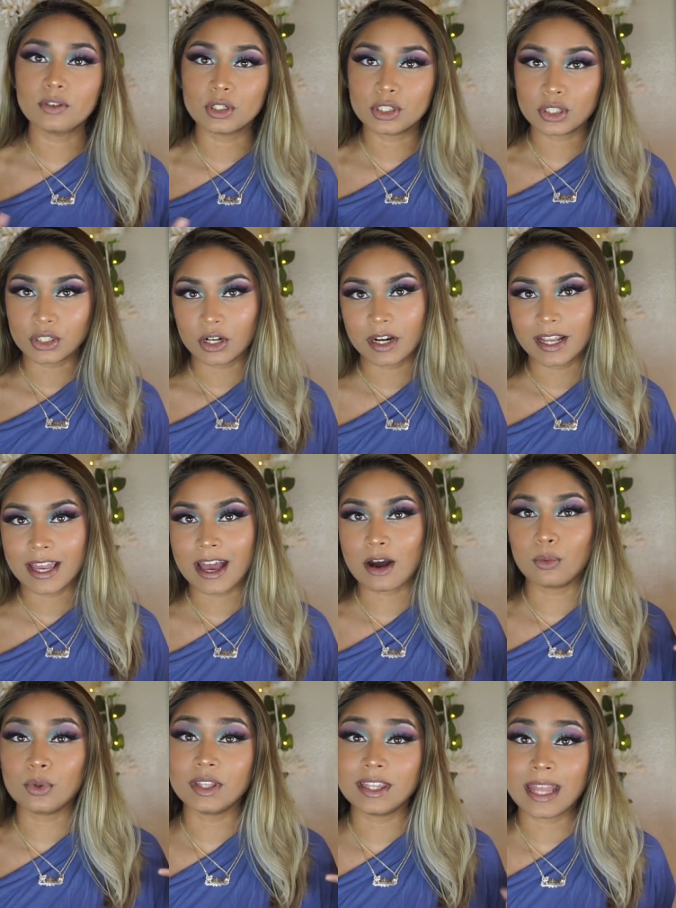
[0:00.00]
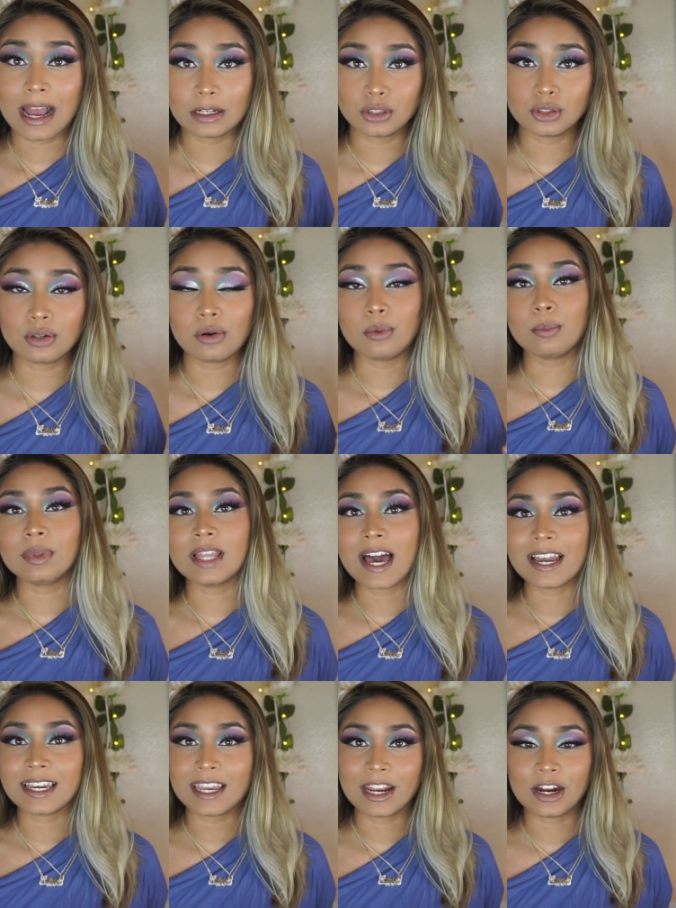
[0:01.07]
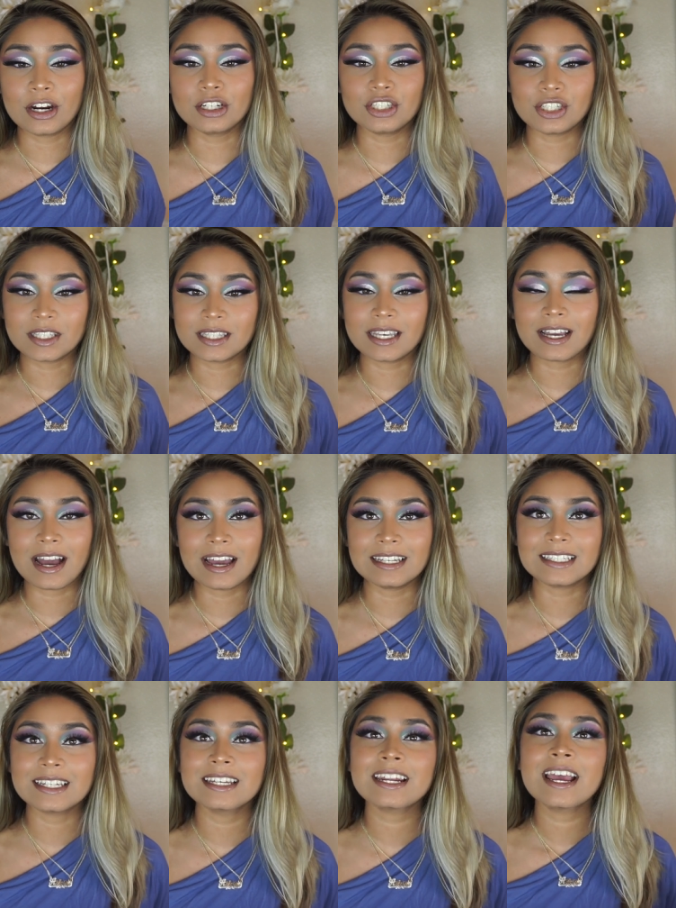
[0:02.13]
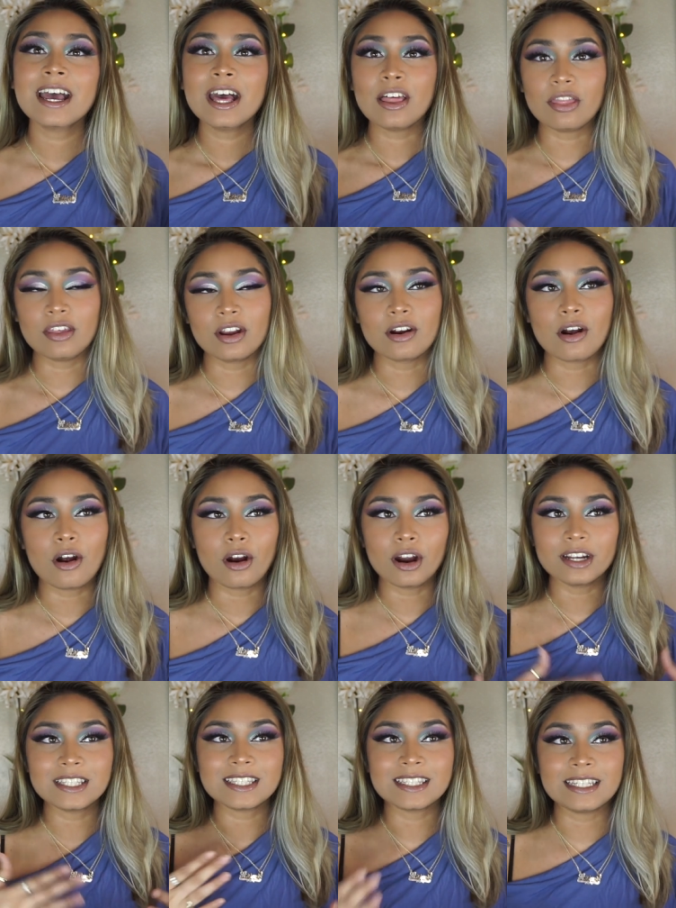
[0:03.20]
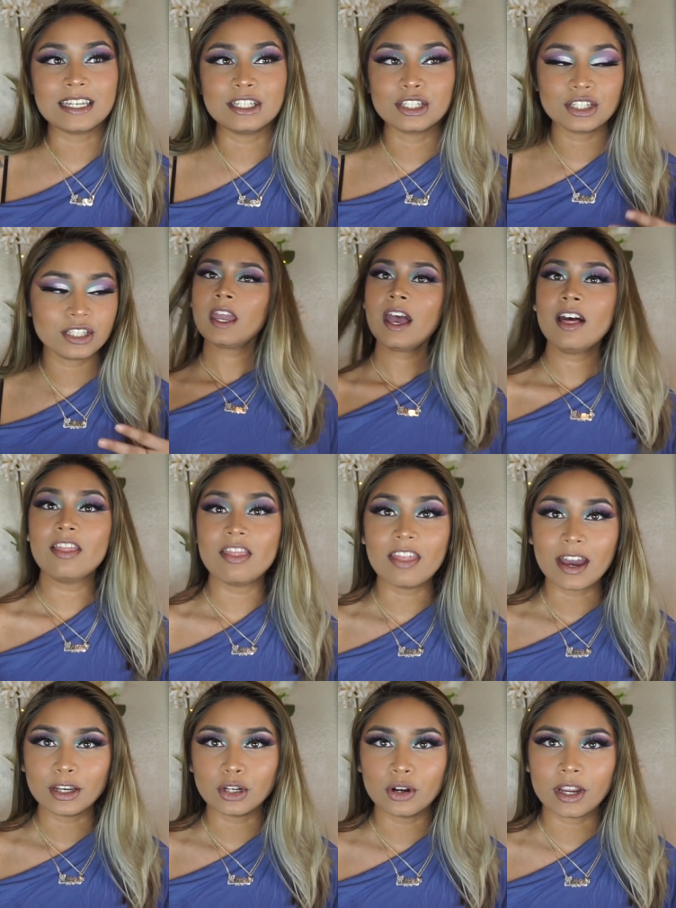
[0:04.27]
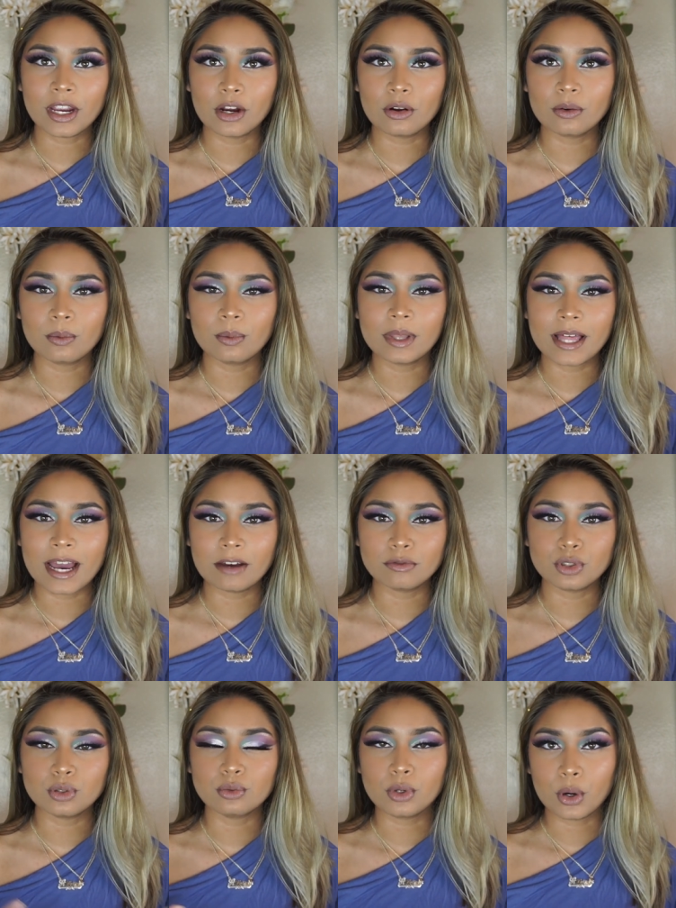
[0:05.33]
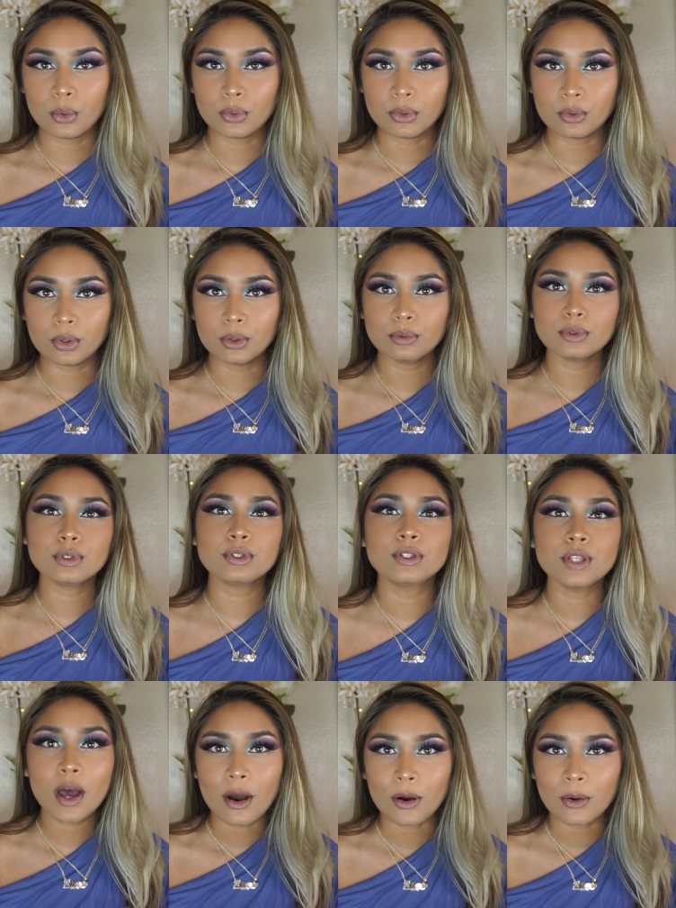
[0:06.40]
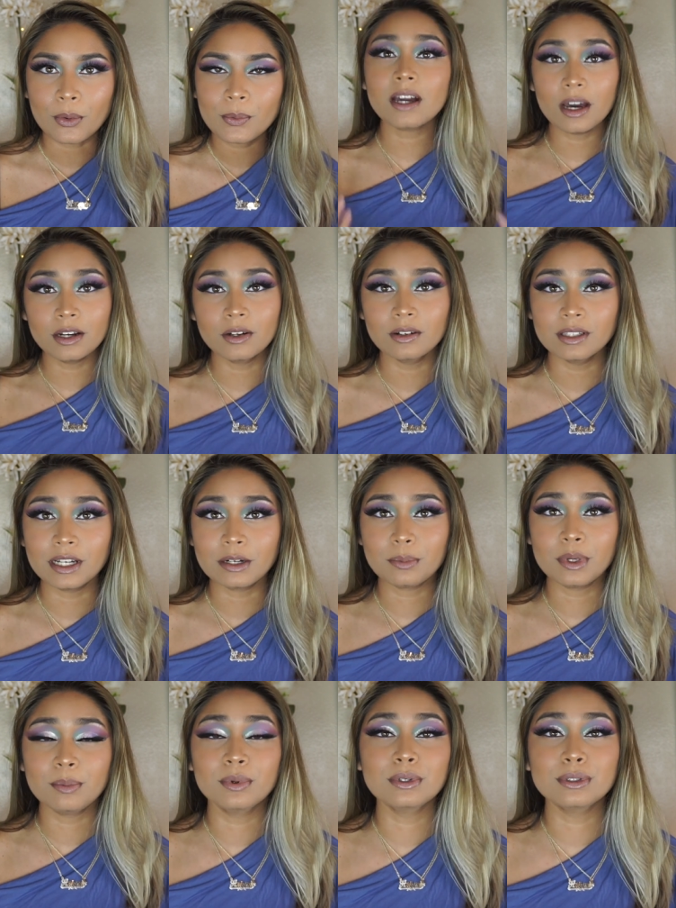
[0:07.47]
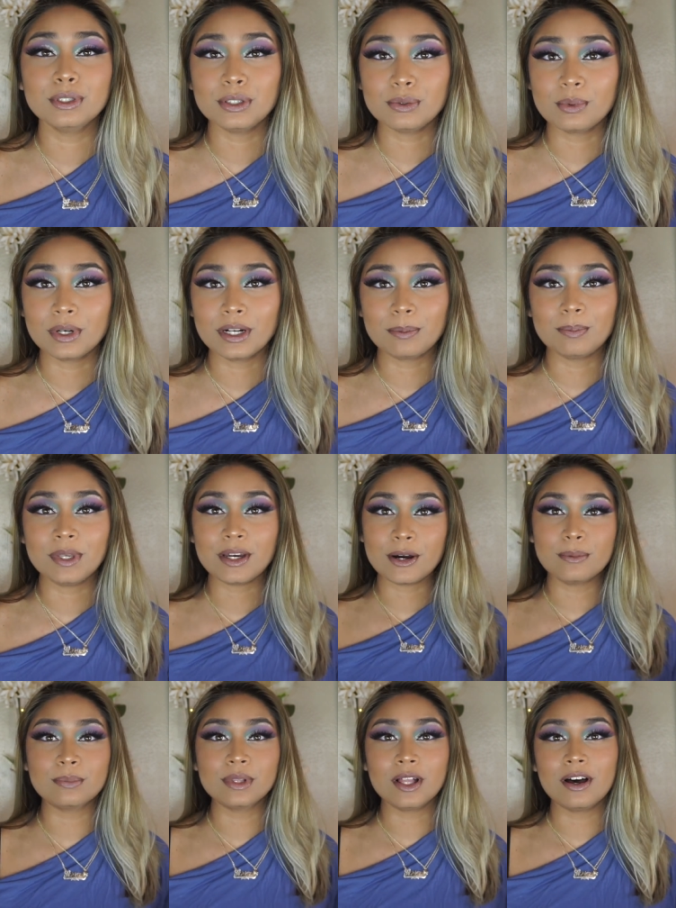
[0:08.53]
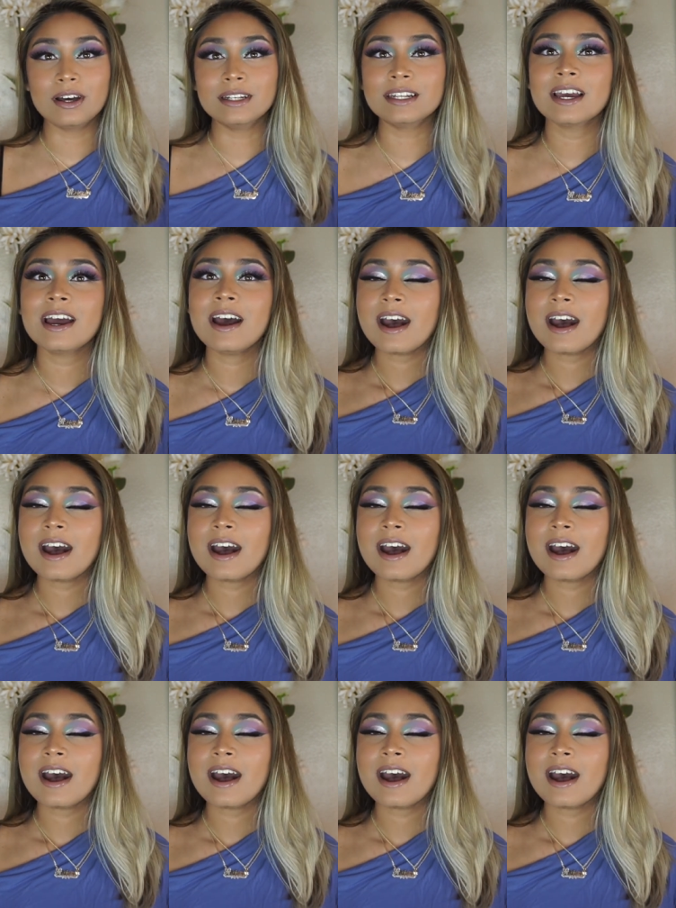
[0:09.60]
If you're starting out with natural black hair just like I did, there are stages that your hair will have to go through. So I know a lot of people just want to become blonde